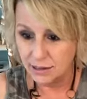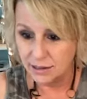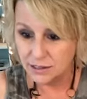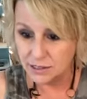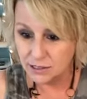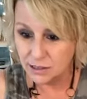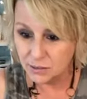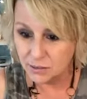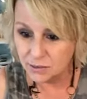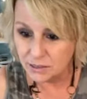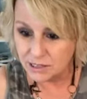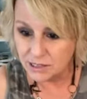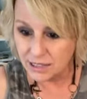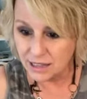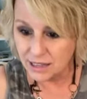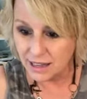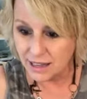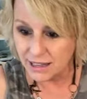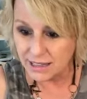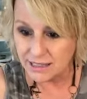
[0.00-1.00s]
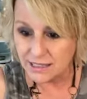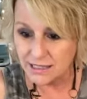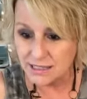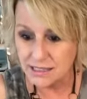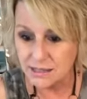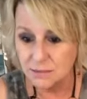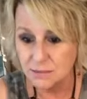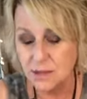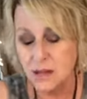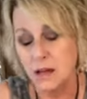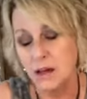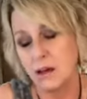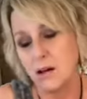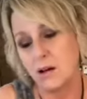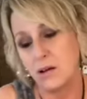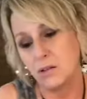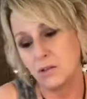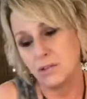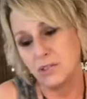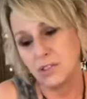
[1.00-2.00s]
so much class and
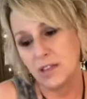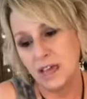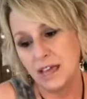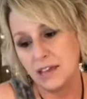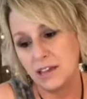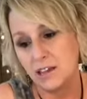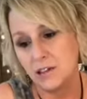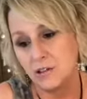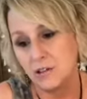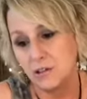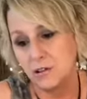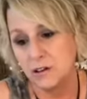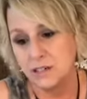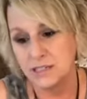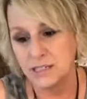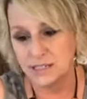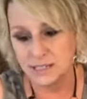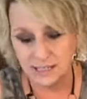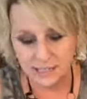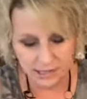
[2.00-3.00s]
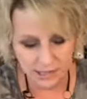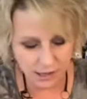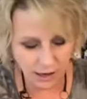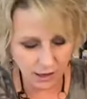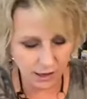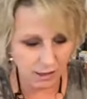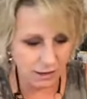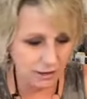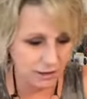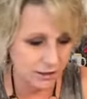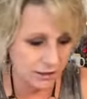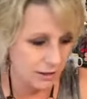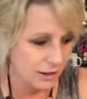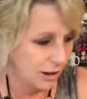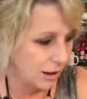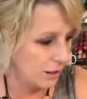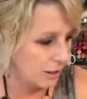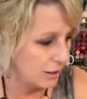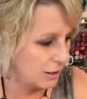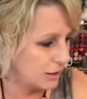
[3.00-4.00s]
oh thank you Kristen y'all are
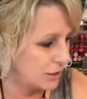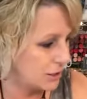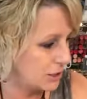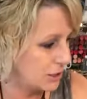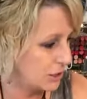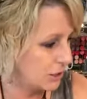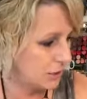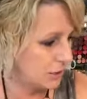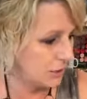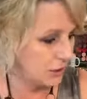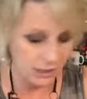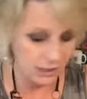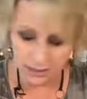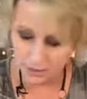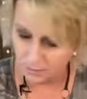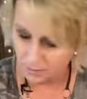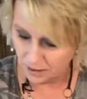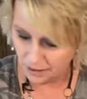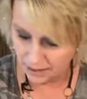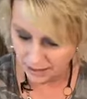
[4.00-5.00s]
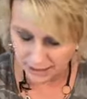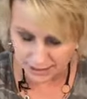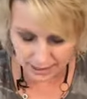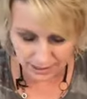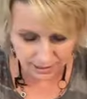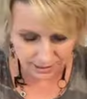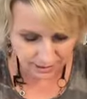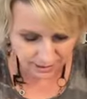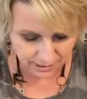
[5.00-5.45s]
y'all are too good to me